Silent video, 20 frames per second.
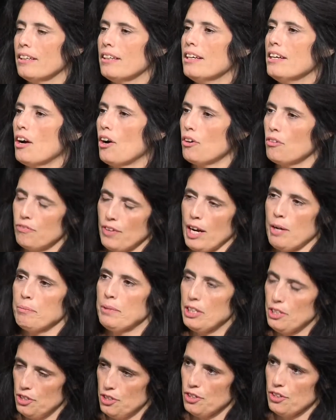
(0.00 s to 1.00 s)
our family,
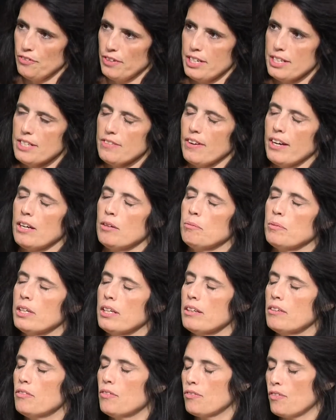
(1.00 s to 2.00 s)
the Dervaes family,